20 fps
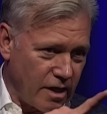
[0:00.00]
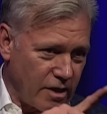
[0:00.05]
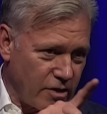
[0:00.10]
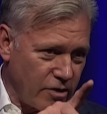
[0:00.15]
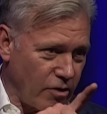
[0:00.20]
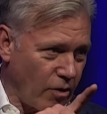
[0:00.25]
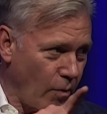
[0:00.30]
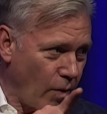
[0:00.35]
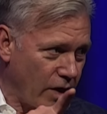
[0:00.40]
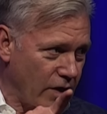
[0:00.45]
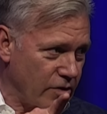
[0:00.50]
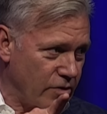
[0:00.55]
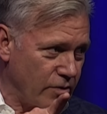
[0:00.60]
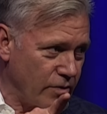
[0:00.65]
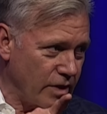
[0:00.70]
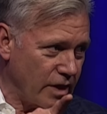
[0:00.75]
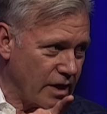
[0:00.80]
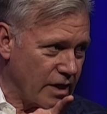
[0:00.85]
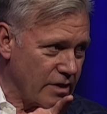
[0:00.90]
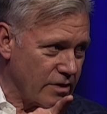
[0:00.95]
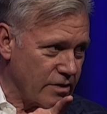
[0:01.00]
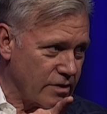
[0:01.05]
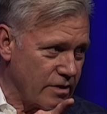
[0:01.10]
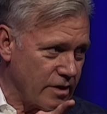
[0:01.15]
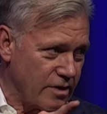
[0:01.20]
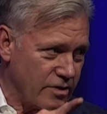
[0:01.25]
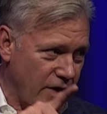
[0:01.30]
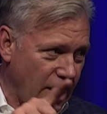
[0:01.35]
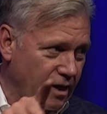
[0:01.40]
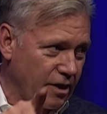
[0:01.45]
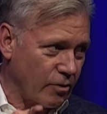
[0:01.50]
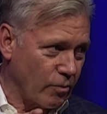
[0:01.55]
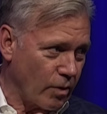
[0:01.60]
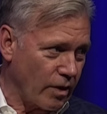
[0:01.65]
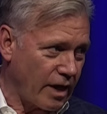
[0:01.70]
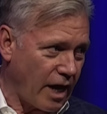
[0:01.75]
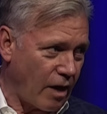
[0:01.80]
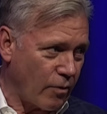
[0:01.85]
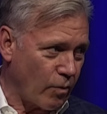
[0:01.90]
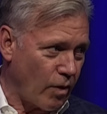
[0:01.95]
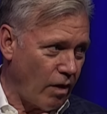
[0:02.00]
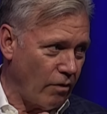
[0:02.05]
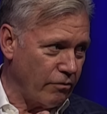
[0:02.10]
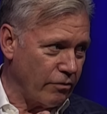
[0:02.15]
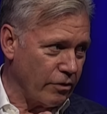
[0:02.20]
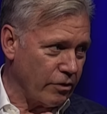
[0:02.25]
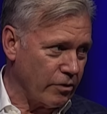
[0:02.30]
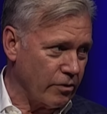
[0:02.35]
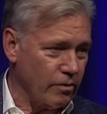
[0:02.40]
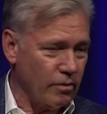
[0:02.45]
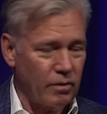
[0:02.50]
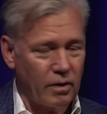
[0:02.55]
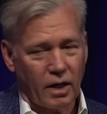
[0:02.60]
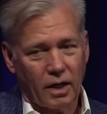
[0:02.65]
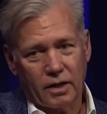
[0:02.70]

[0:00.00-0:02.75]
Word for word: You don't want to do this. It's not going to work out well for you.